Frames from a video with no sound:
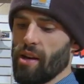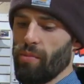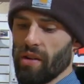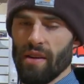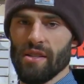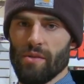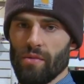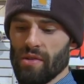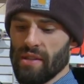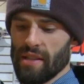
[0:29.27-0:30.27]
couple
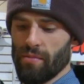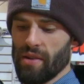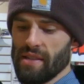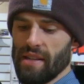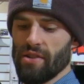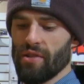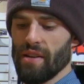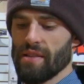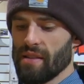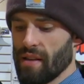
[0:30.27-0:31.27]
customers express
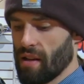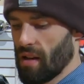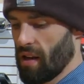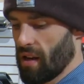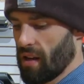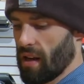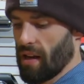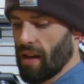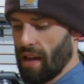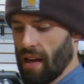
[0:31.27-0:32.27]
interest in
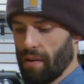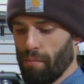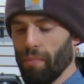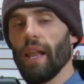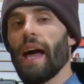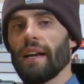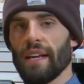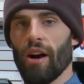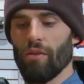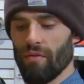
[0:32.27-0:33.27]
a
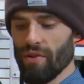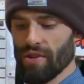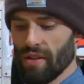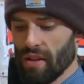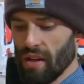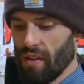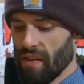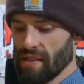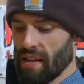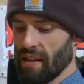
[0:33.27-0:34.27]
blacked out version of
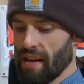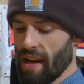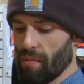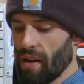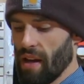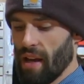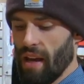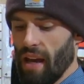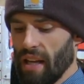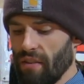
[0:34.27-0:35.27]
this end cap.
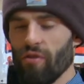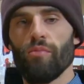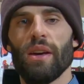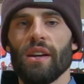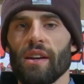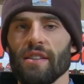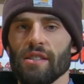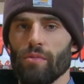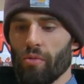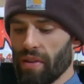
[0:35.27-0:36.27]
And if you've been a
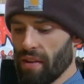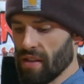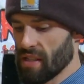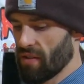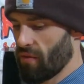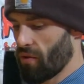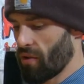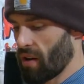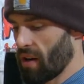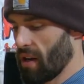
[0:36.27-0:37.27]
customer with us
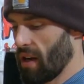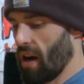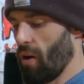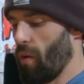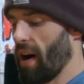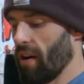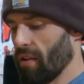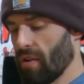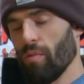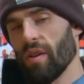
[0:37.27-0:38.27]
for a while,
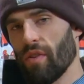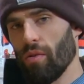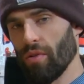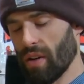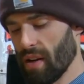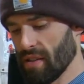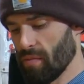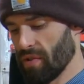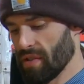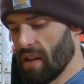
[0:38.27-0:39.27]
if you're one of our older
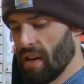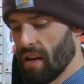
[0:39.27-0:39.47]
customers,